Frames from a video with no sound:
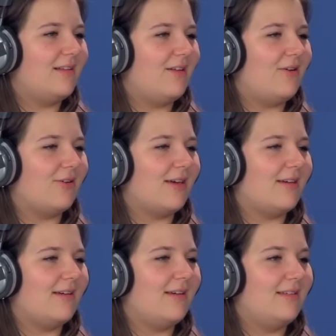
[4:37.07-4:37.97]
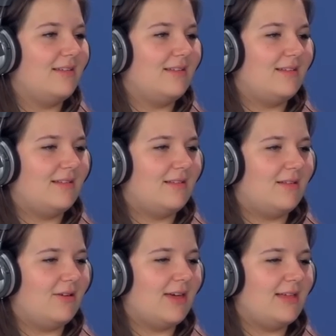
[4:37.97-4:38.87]
Oh, okay.
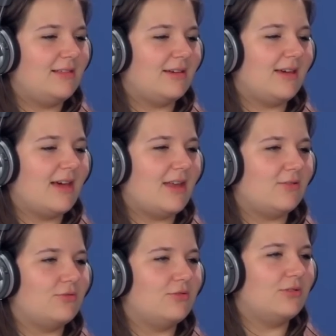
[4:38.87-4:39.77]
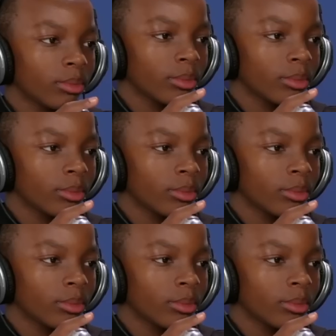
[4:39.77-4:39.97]
Okay, look, I got it. Cool.